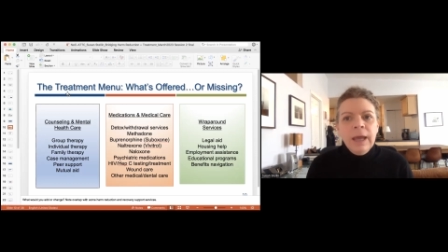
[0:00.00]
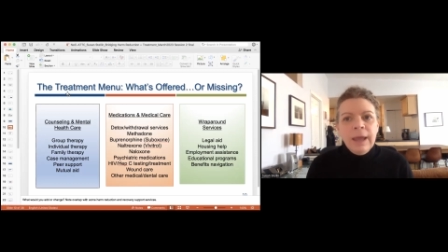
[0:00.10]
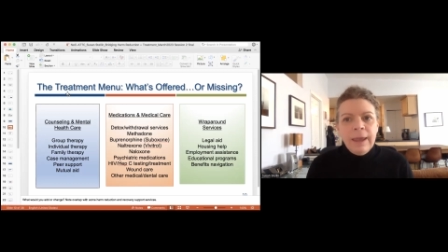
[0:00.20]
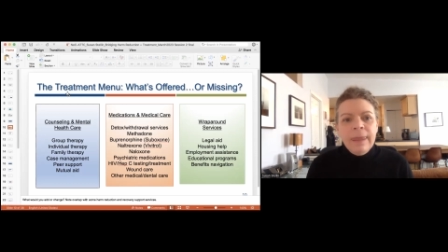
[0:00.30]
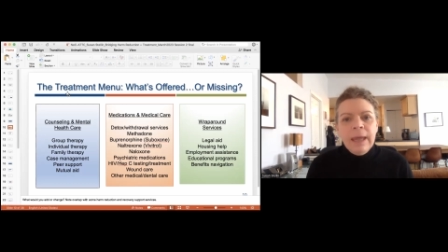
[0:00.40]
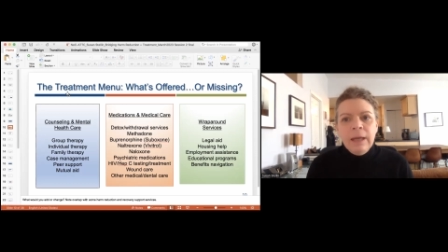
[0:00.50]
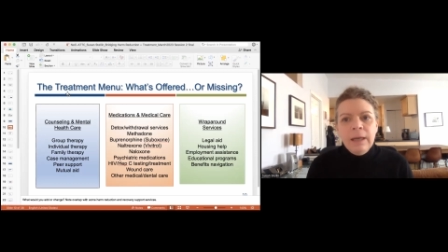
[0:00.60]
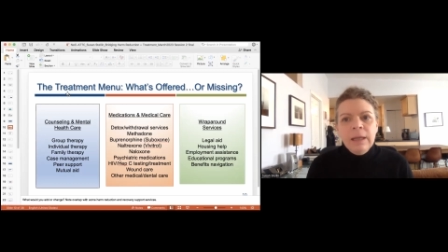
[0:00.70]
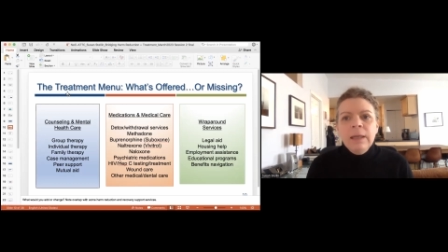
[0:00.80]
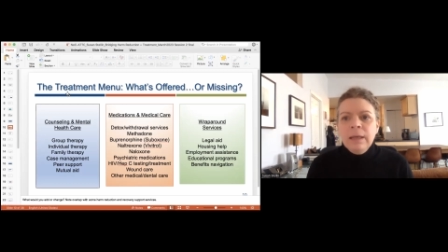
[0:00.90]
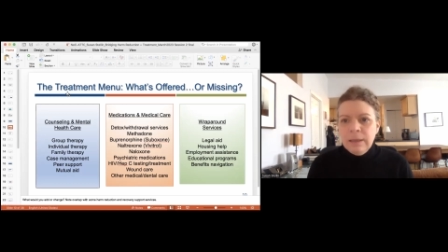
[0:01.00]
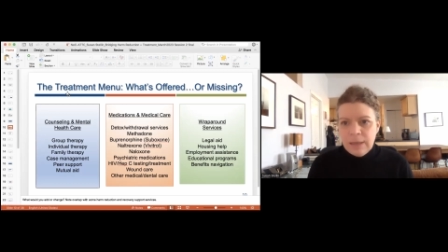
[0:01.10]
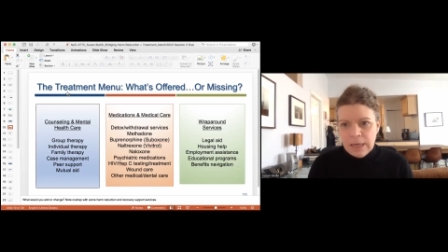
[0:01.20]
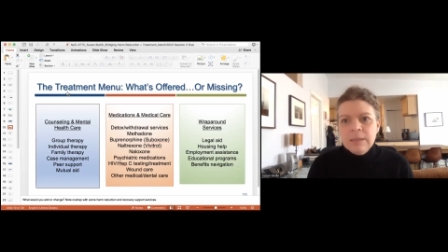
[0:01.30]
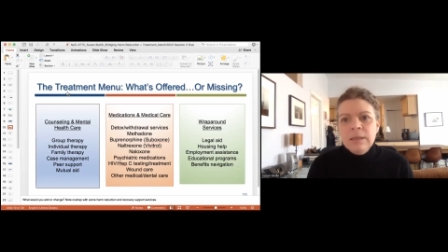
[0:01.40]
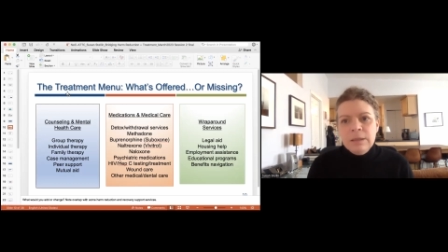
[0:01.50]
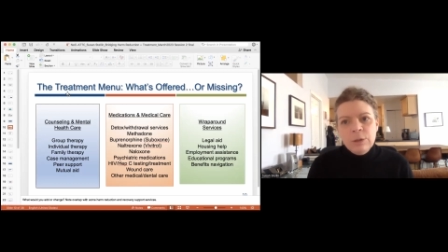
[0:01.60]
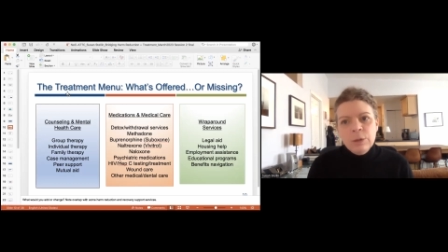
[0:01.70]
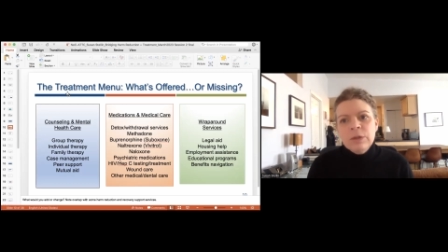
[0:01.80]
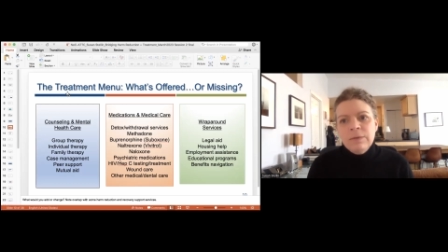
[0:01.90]
And then I see
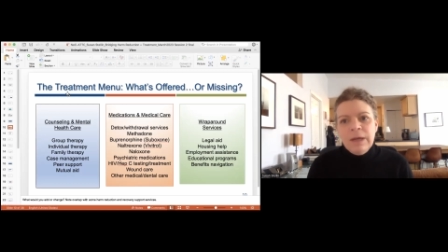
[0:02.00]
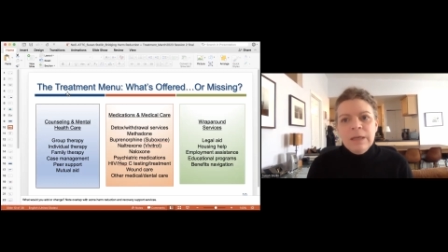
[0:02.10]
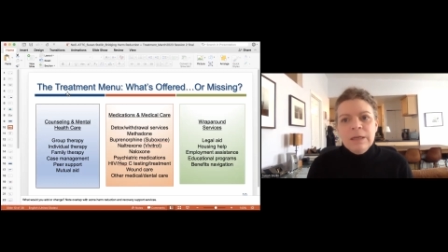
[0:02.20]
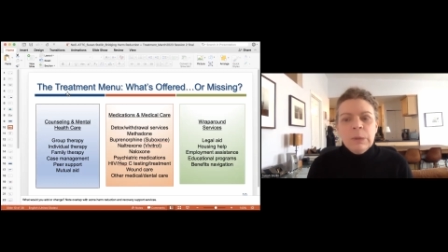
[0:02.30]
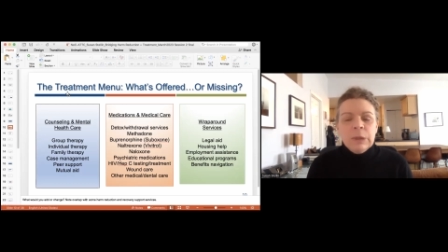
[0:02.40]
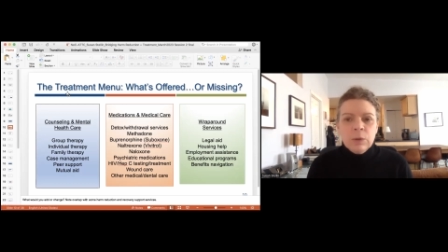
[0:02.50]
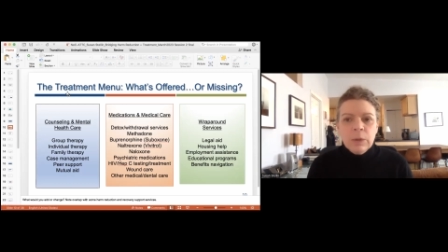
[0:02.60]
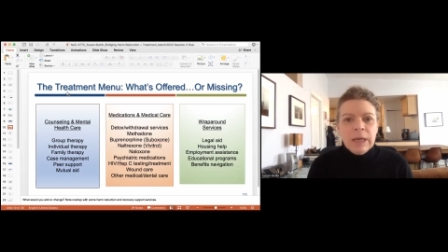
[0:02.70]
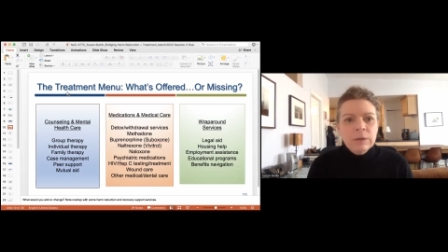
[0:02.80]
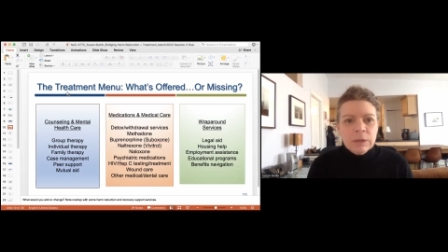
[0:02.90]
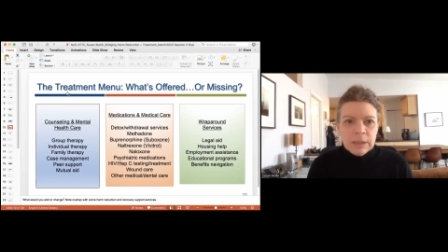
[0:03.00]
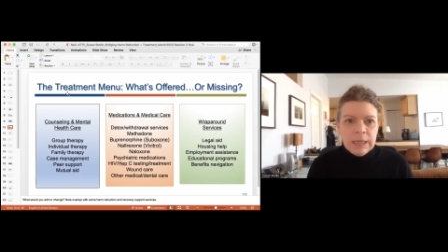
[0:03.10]
Joseph adding spiritual counseling.